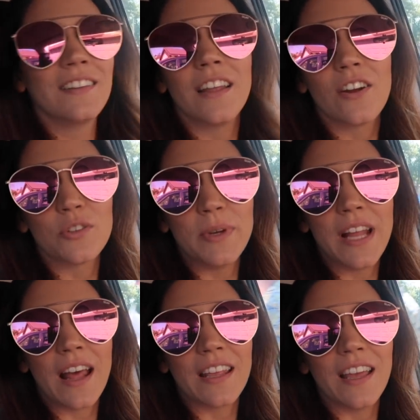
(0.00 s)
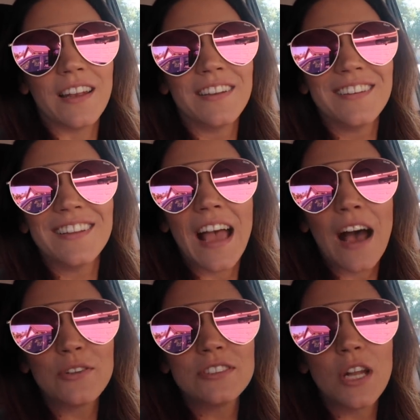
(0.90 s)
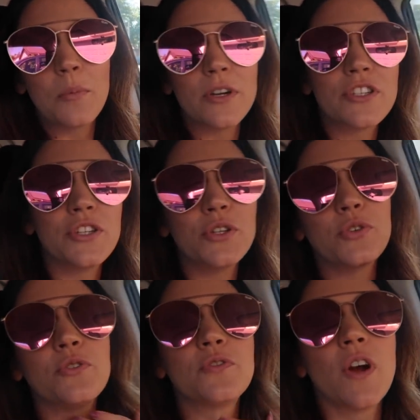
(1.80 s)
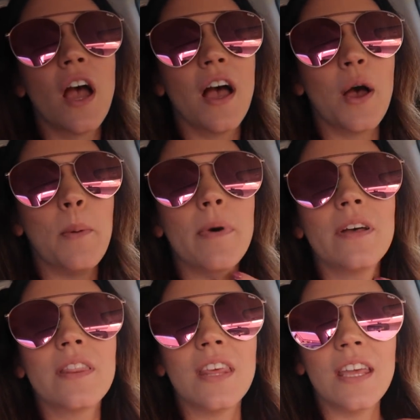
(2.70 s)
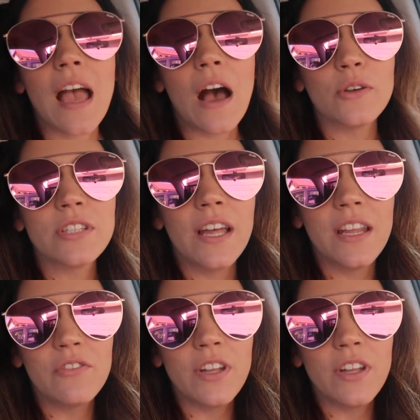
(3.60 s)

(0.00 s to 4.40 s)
There goes my dad again. House number two from the house hunting